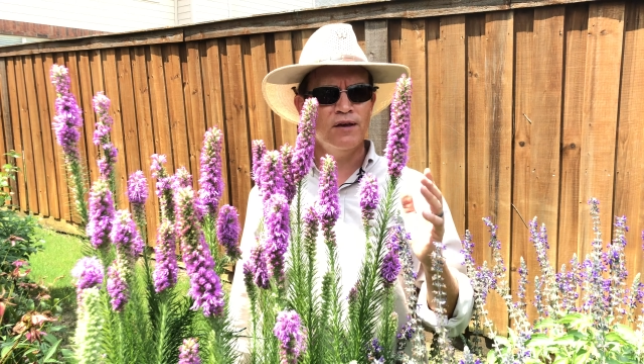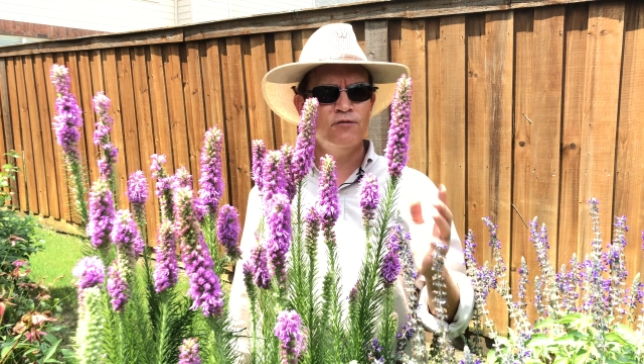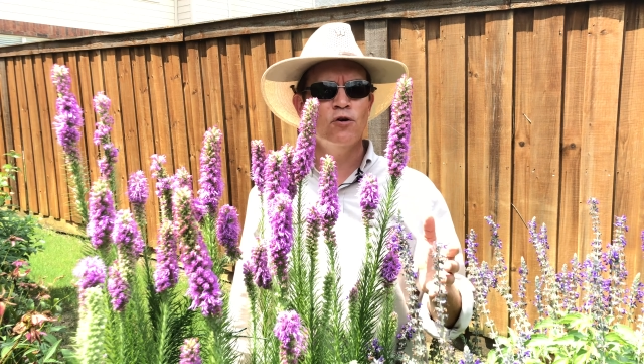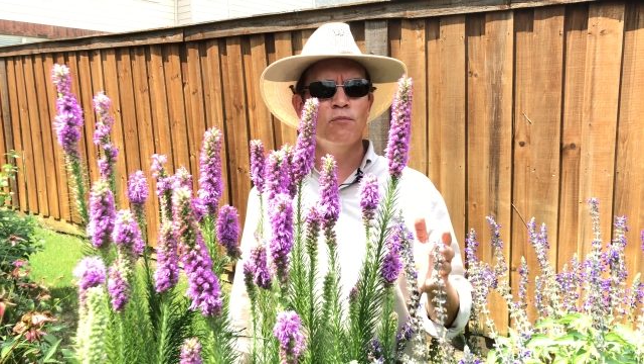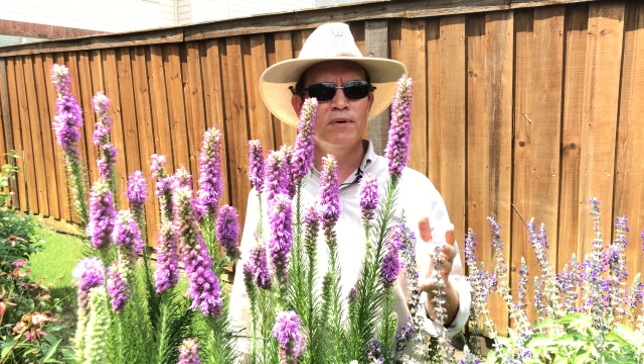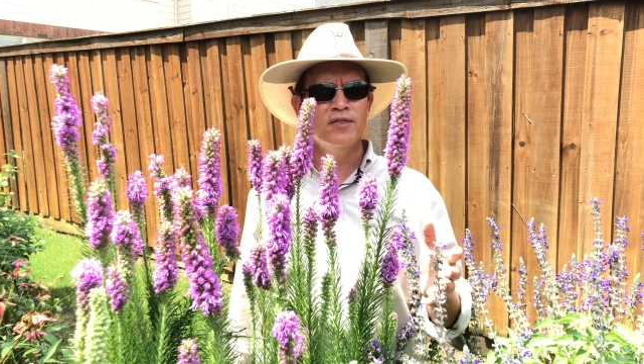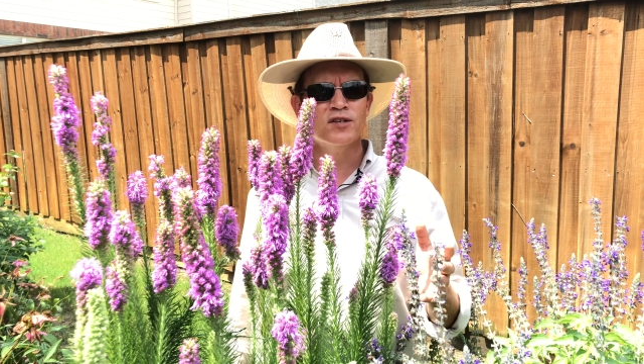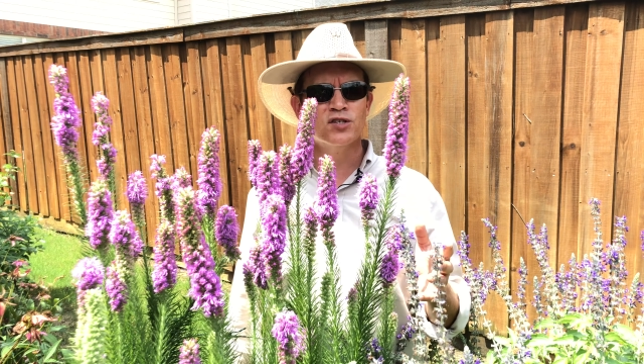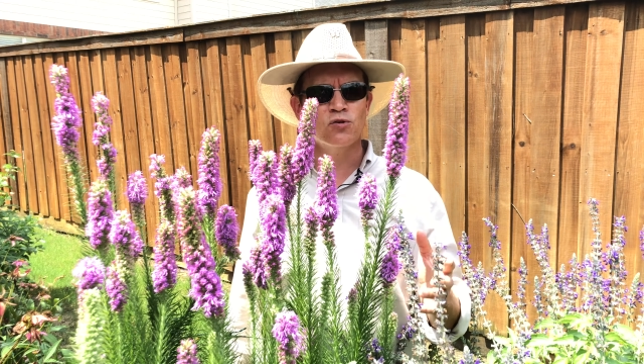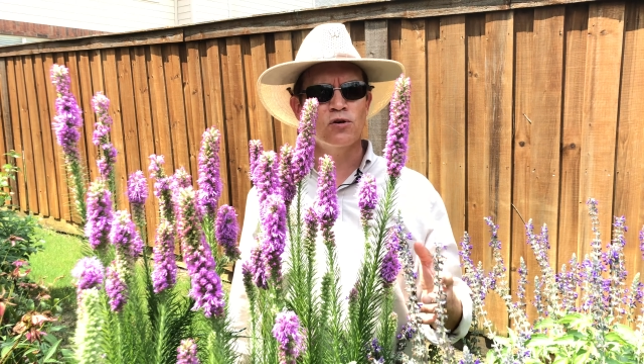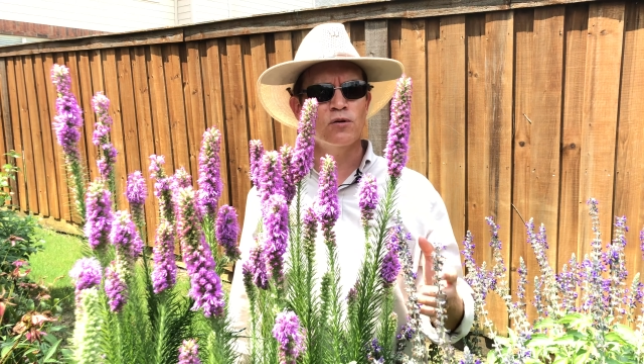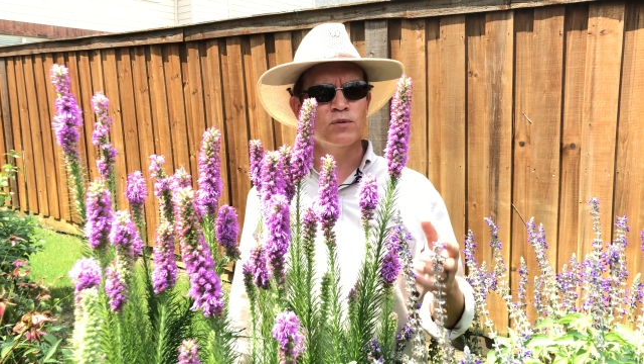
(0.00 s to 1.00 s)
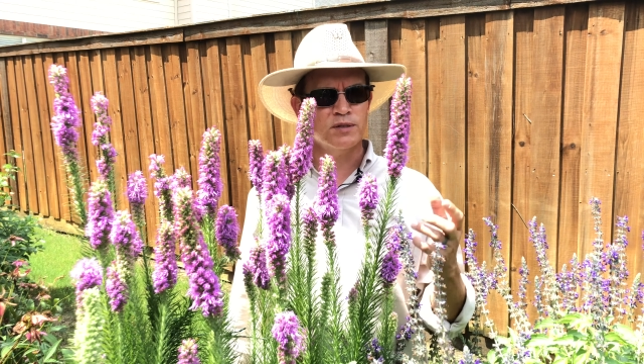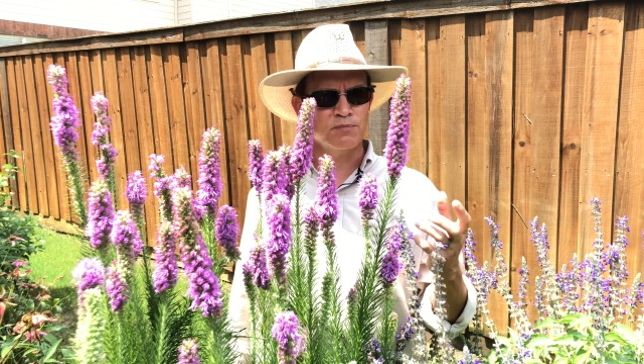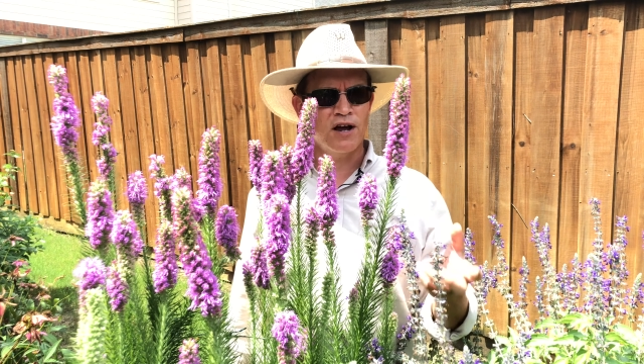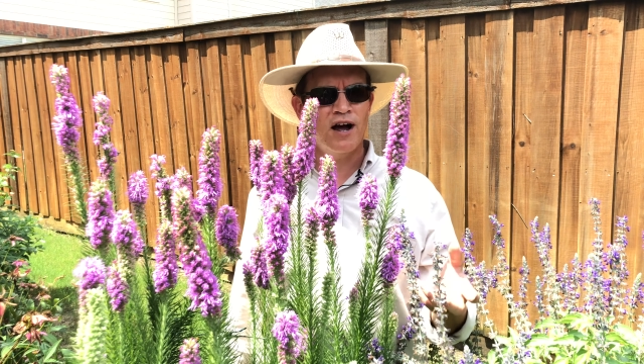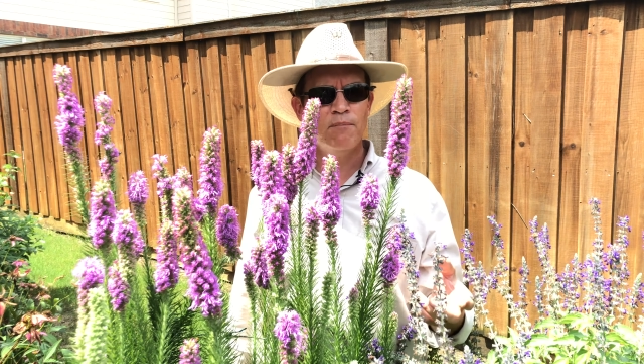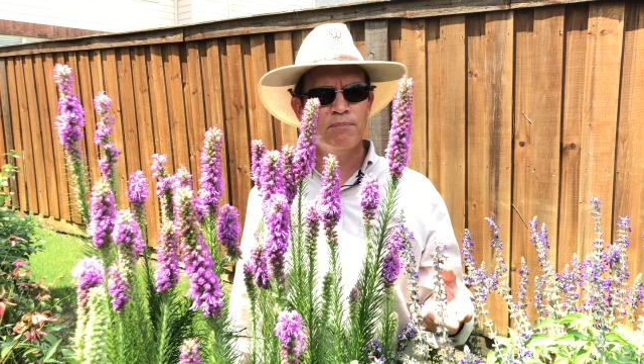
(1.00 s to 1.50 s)
if you amend the soil with some
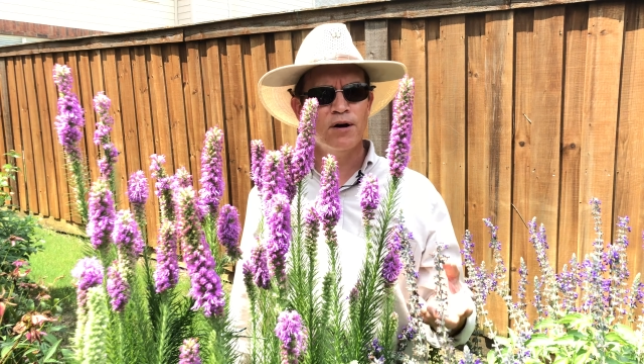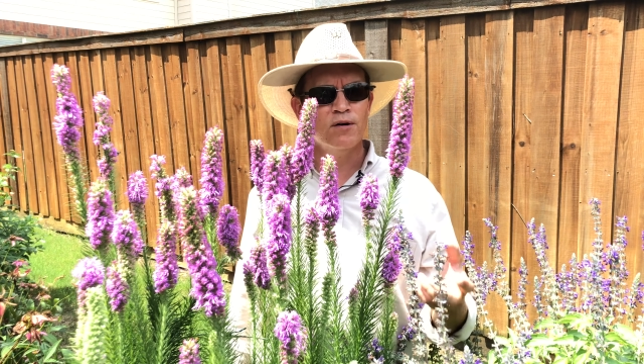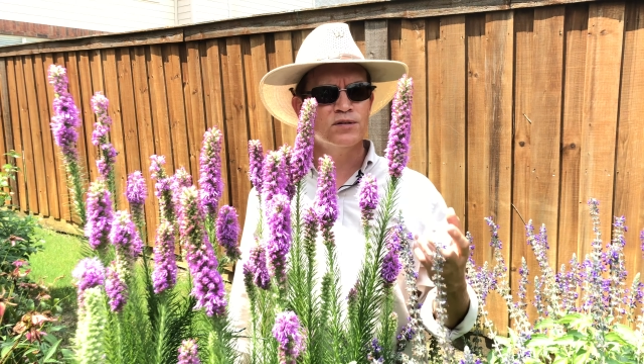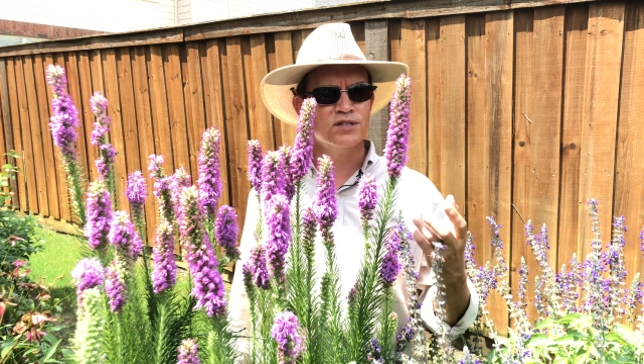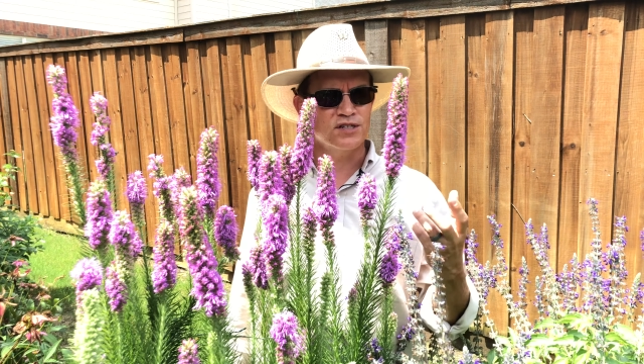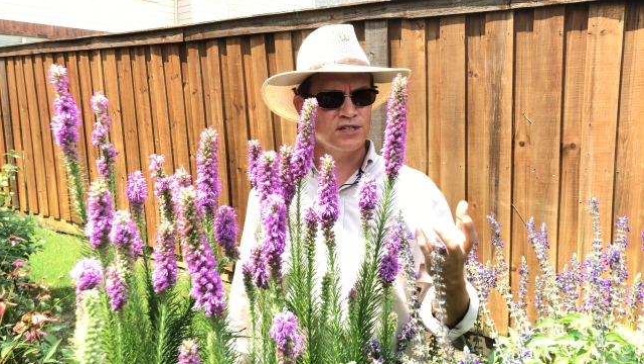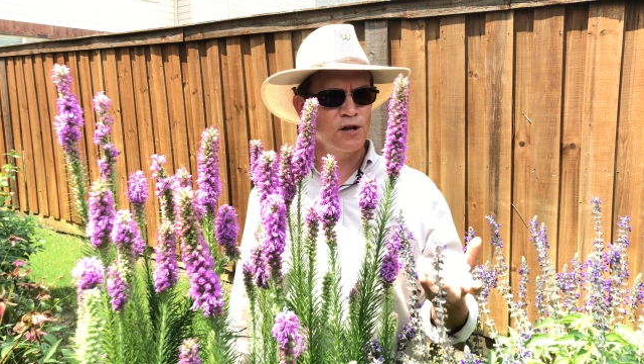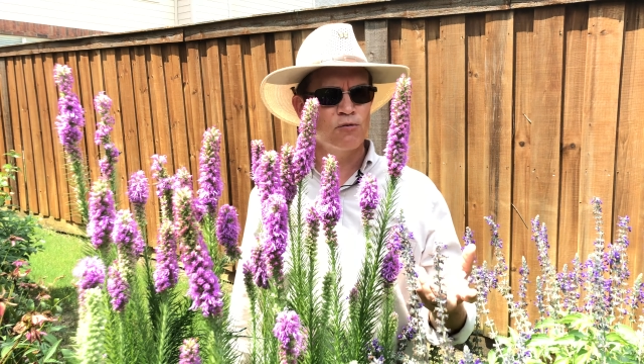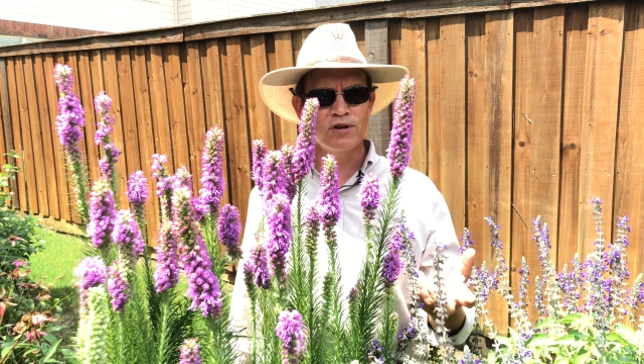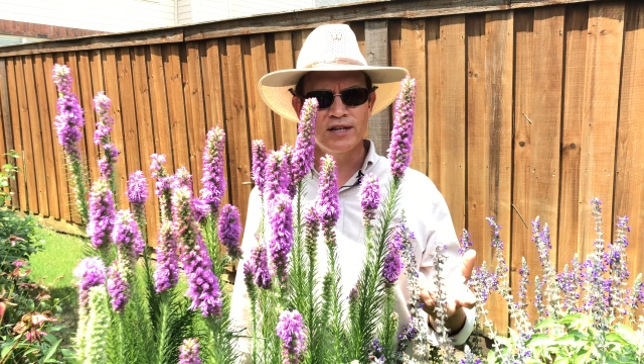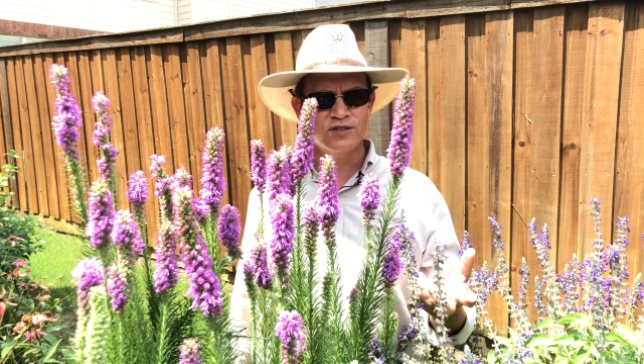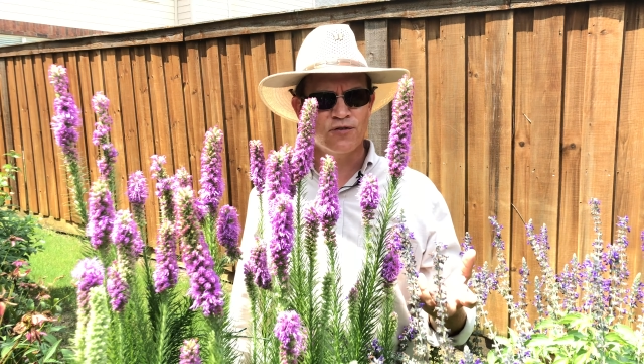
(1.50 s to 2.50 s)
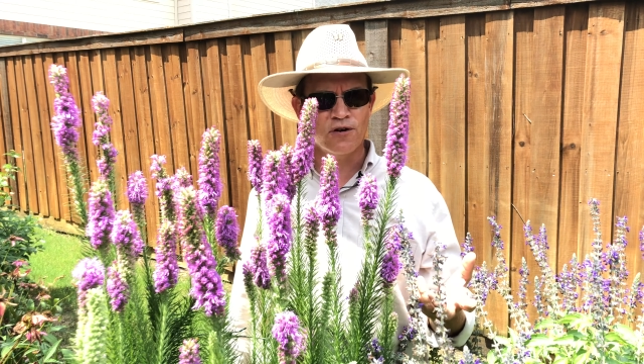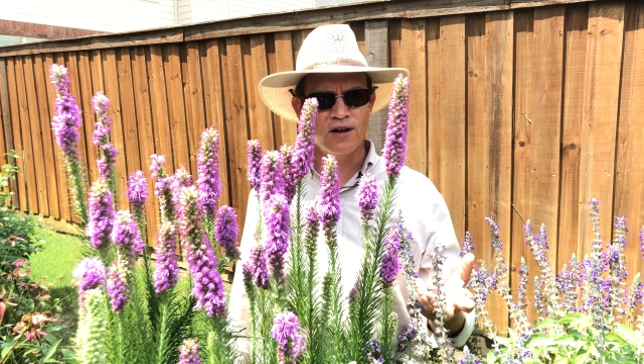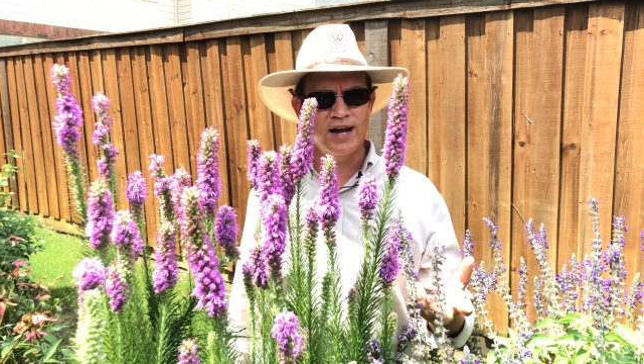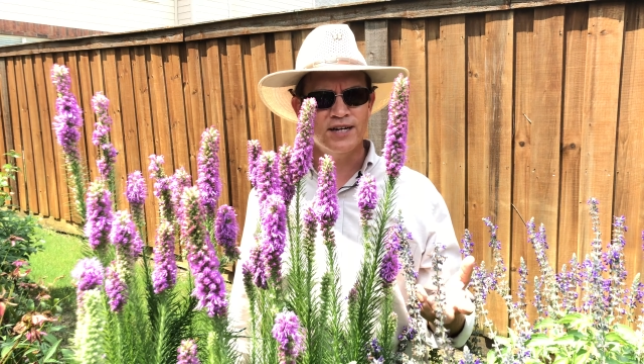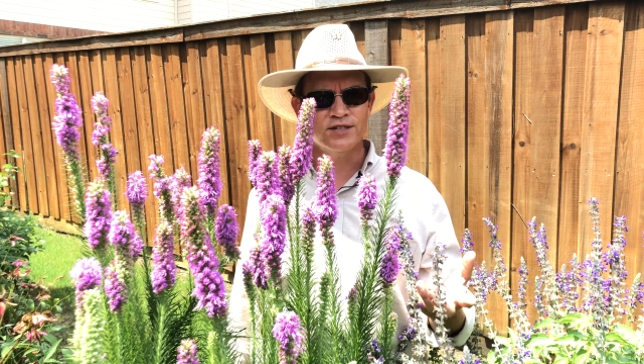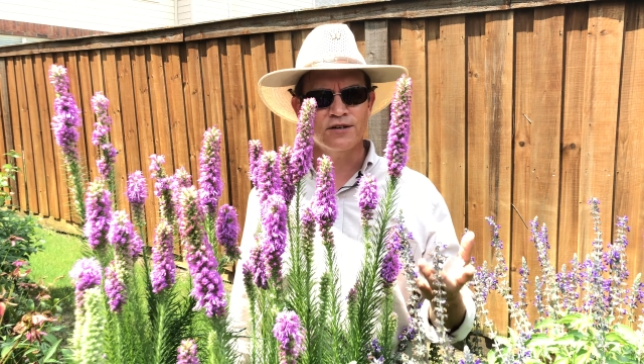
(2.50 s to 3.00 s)
compost, a slow release
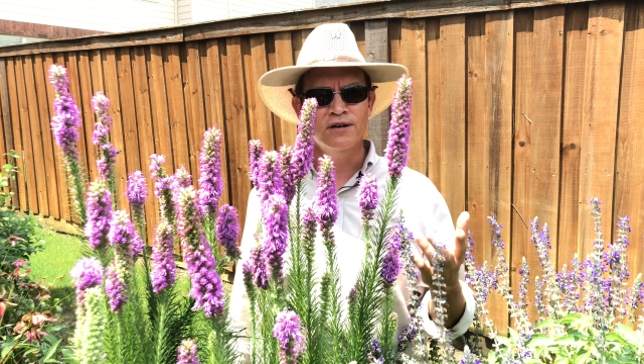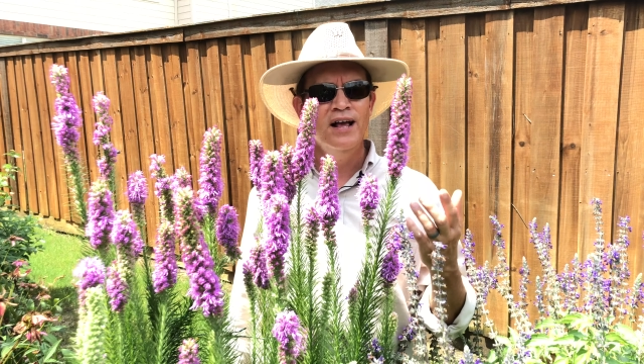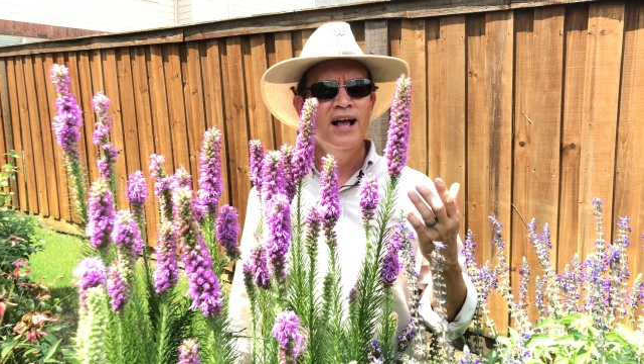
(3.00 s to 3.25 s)
fertilizer,